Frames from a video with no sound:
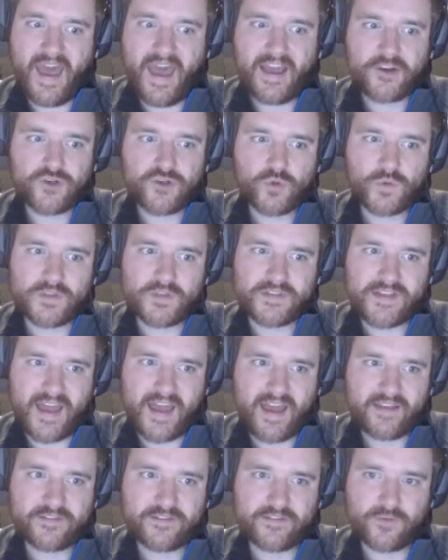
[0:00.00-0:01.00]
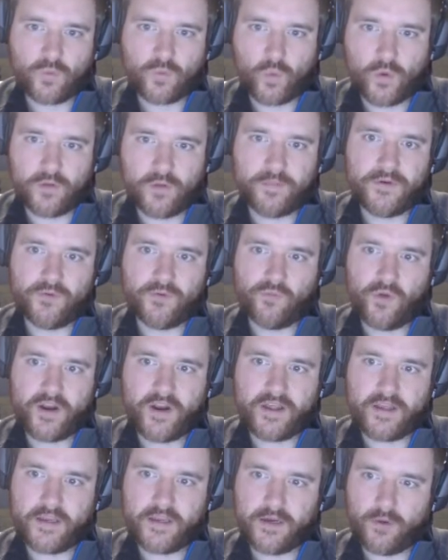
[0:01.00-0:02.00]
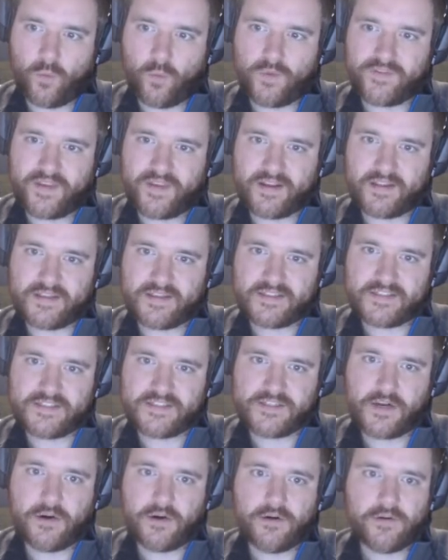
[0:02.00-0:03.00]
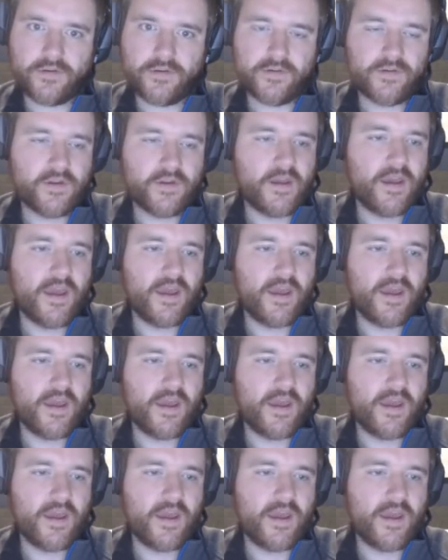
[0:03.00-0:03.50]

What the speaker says: actual test will be running here once I click start.